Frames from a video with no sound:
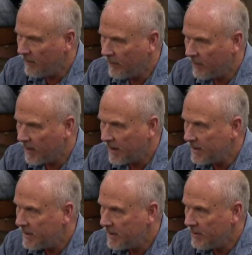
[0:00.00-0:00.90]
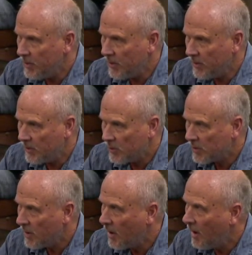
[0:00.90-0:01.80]
Lane for 19
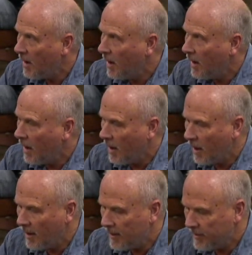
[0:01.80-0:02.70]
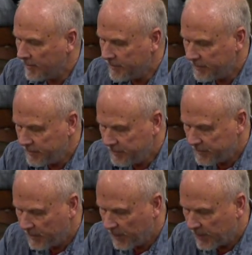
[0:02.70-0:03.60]
years.
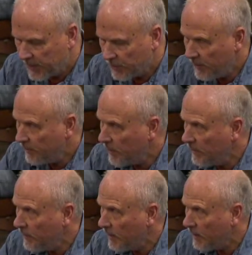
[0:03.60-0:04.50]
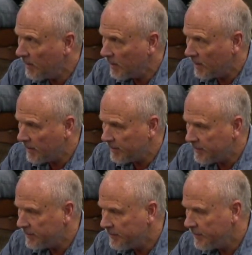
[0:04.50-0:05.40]
Since we moved there, I
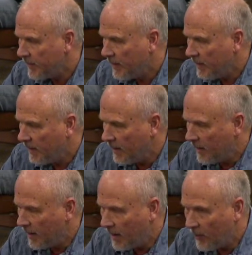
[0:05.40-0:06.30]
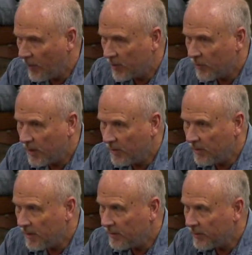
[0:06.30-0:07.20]
walk
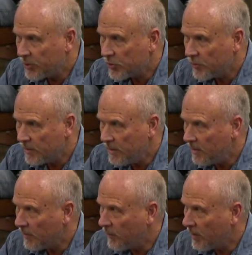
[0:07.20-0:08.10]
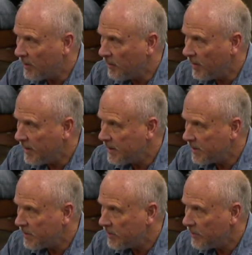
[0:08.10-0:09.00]
regularly on the street on a regular
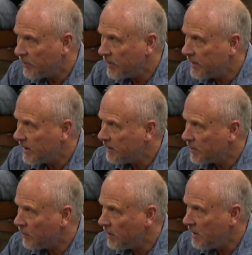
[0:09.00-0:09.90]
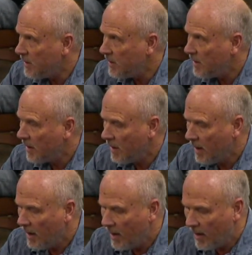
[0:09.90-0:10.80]
basis, two or three times a week.
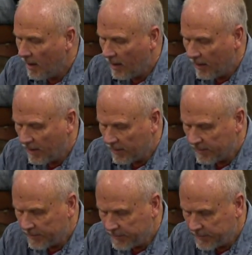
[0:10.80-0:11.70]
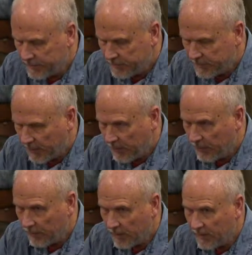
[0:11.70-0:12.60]
You
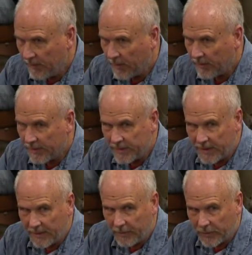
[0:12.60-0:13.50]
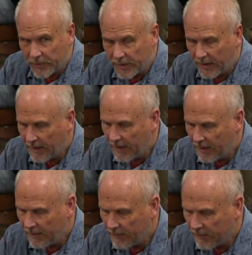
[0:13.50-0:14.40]
wouldn't believe all the examples that I
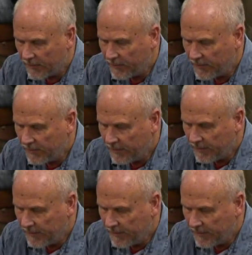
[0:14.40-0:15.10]
have of